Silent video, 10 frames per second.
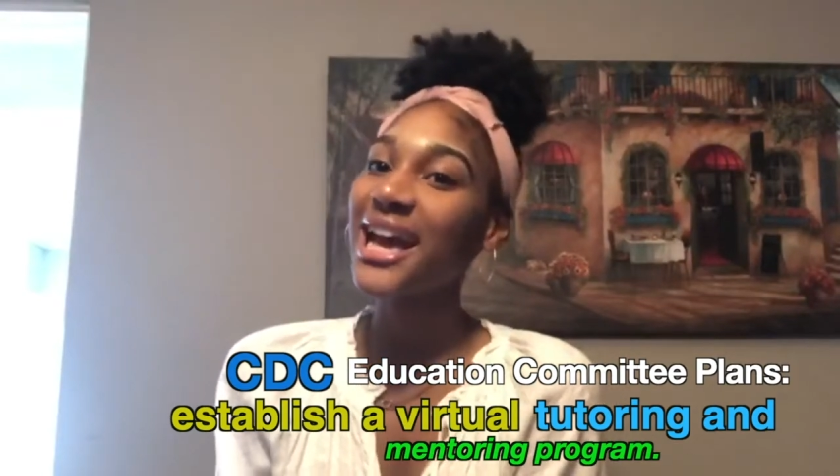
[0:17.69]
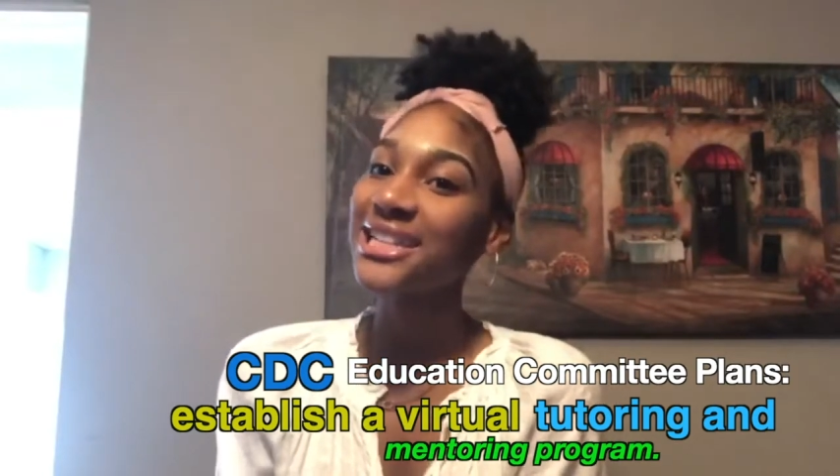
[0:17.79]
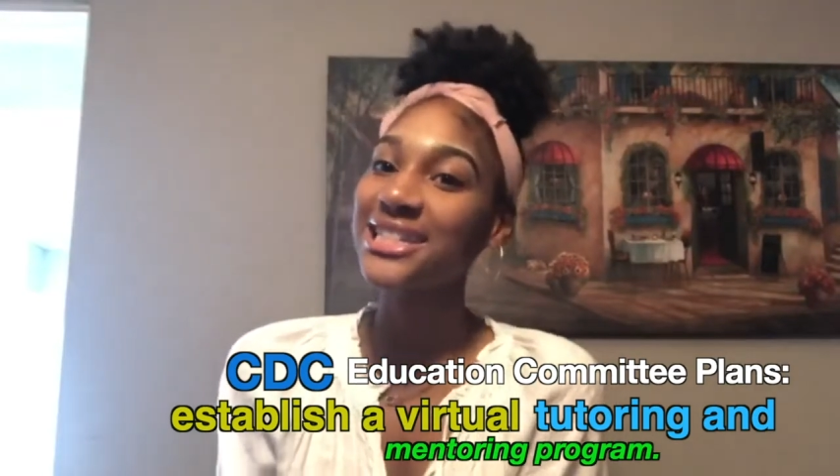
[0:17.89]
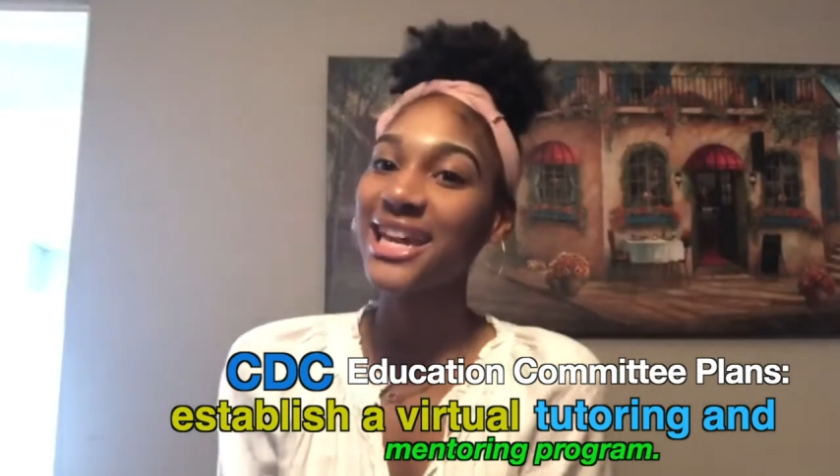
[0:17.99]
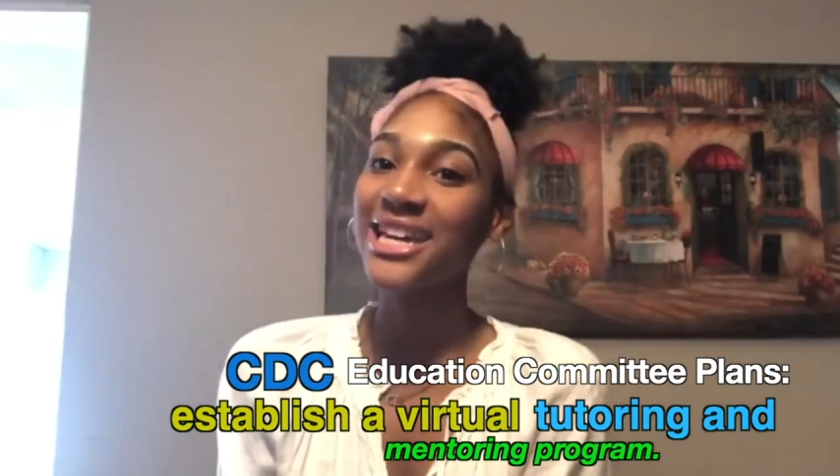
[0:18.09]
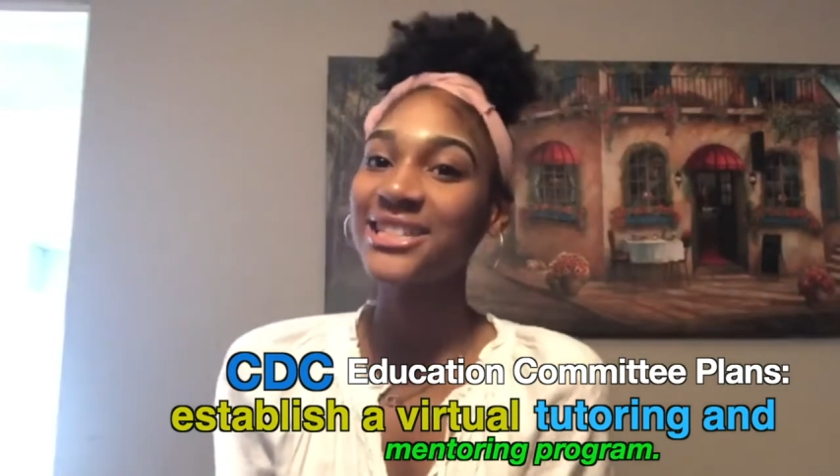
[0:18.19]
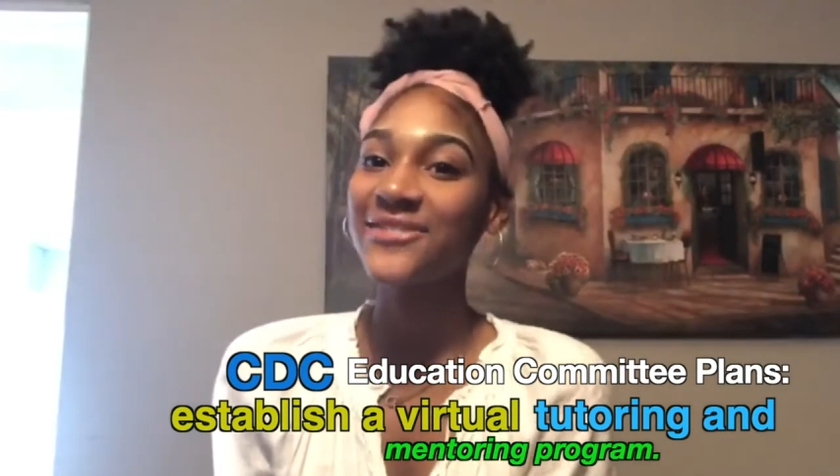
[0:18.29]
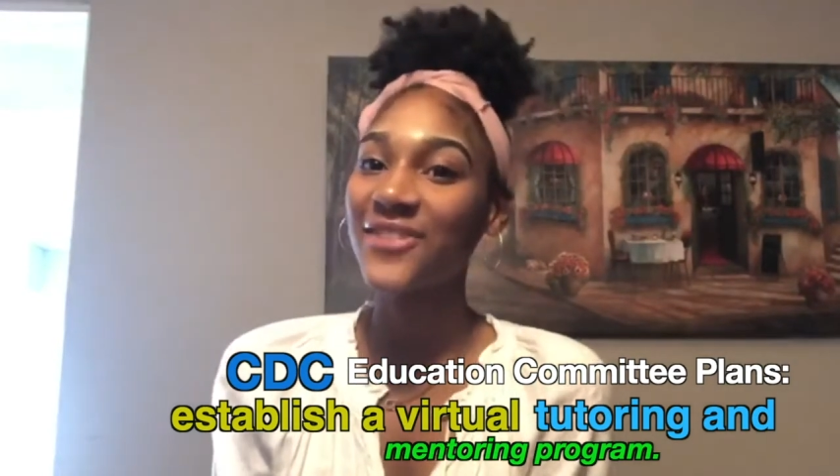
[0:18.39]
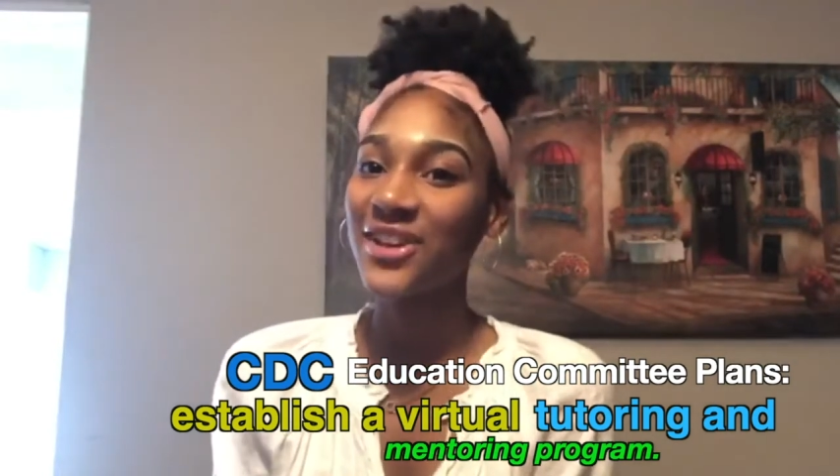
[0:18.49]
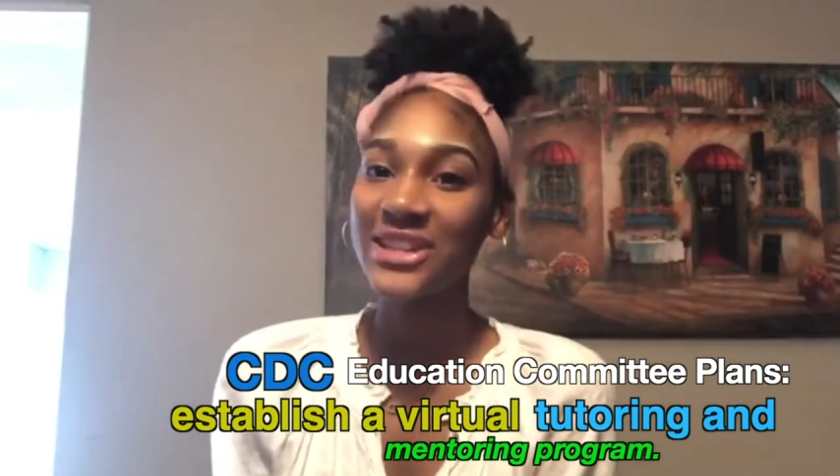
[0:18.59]

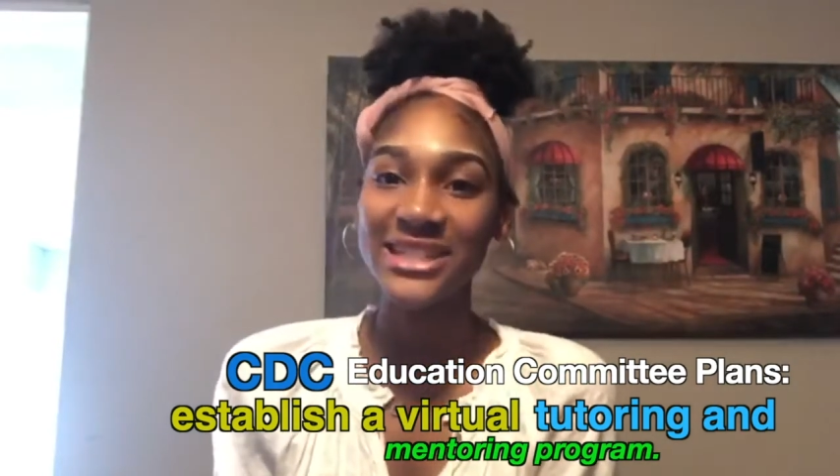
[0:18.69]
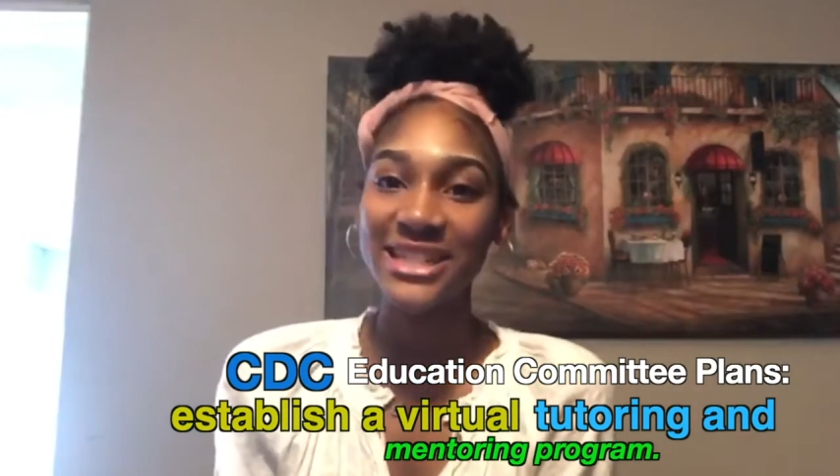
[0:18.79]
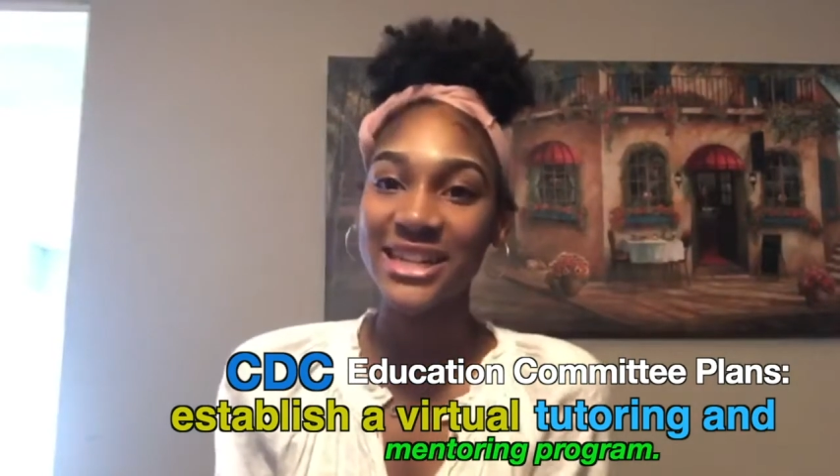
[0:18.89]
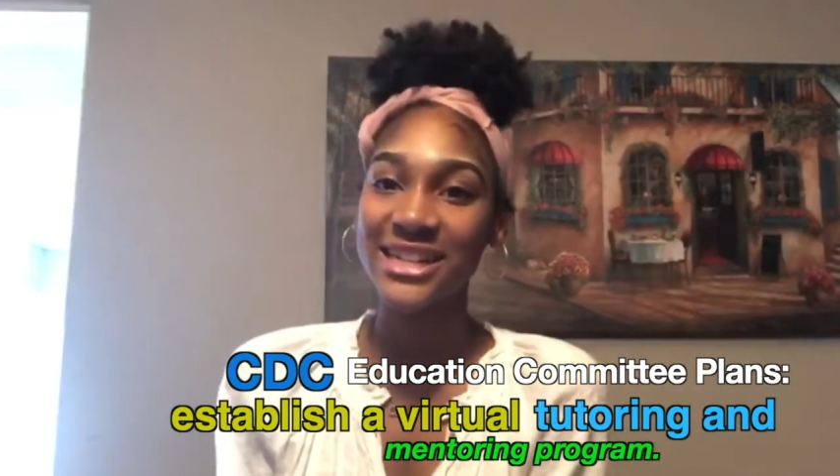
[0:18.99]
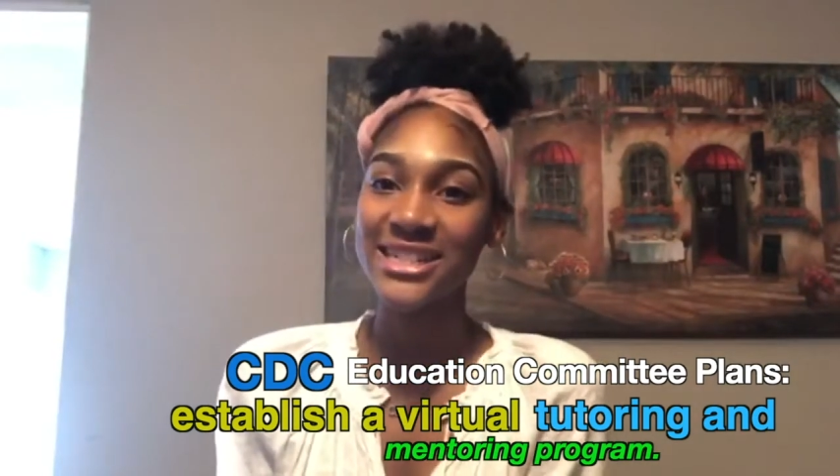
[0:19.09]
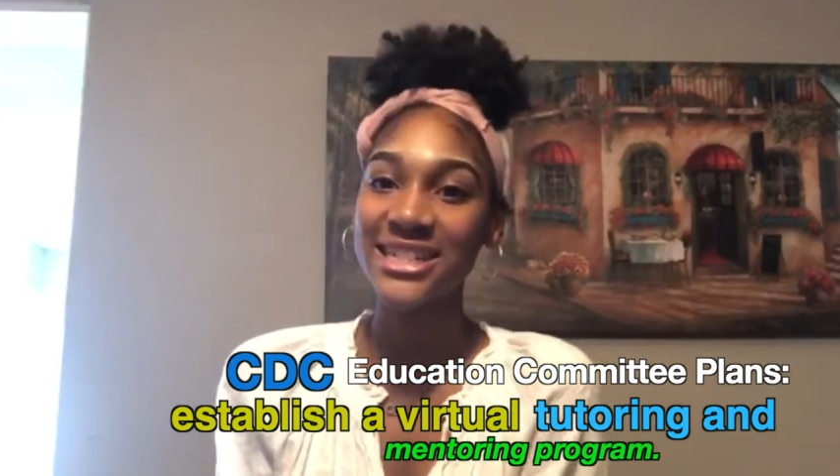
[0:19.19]
education volunteers.